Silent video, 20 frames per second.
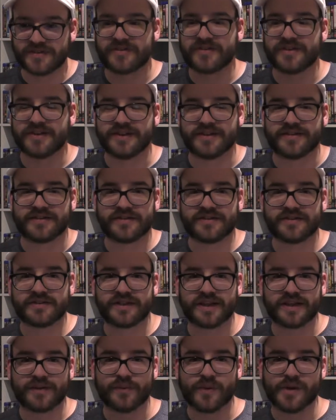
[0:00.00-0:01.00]
disc?
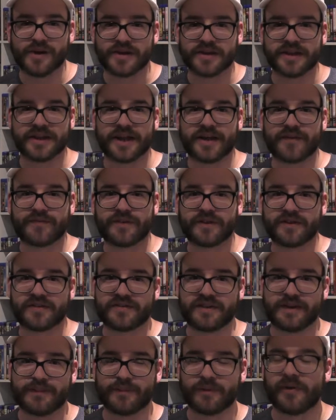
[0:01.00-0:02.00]
Like, why do they have to
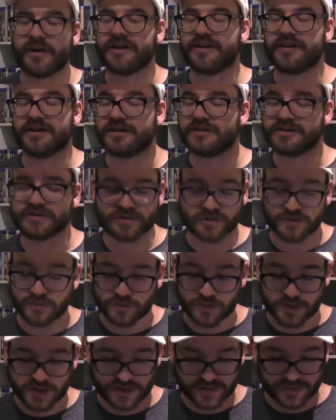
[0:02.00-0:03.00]
separate it? I don't know.
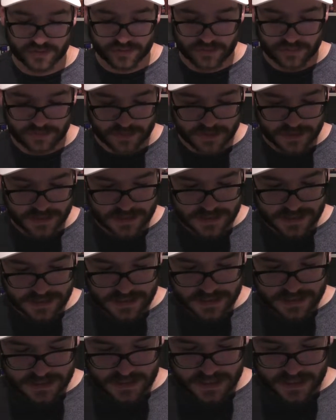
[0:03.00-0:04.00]

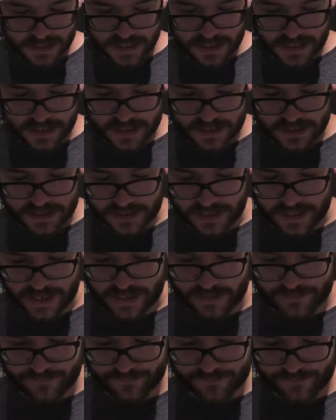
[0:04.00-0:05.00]

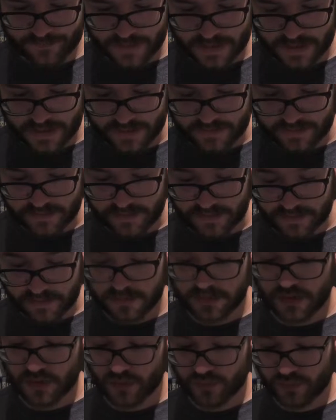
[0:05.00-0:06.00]
Yeah, it's a
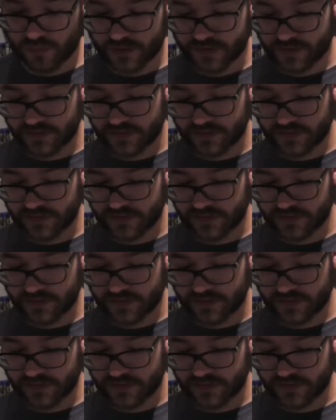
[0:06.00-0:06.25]
long run